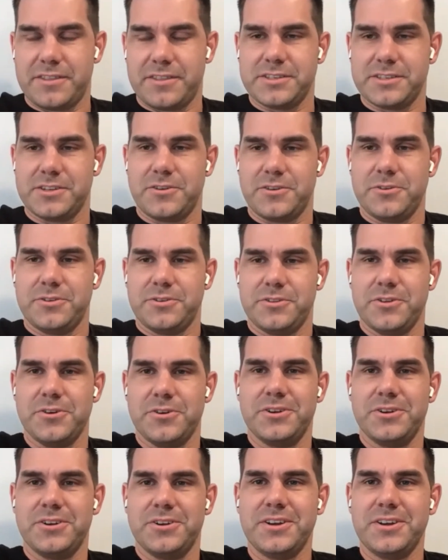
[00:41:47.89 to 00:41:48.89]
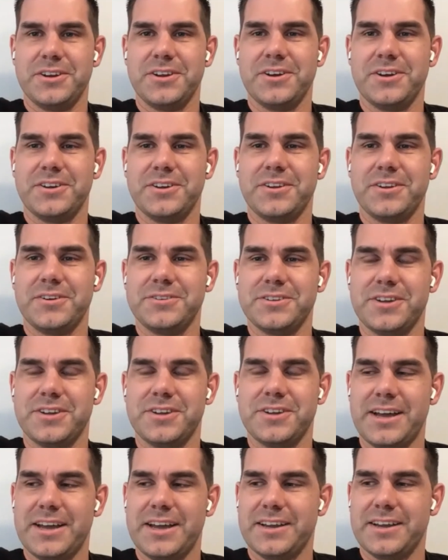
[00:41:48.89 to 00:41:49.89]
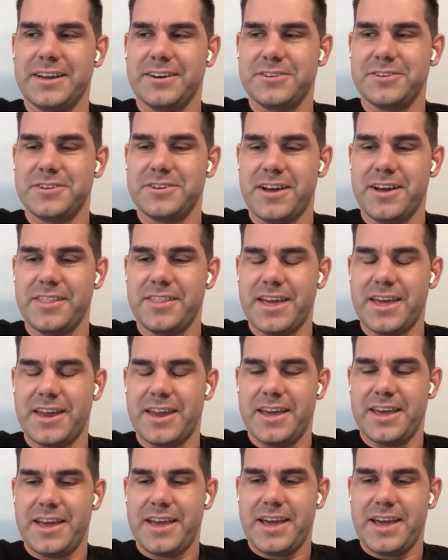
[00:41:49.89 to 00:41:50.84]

There's no denying that.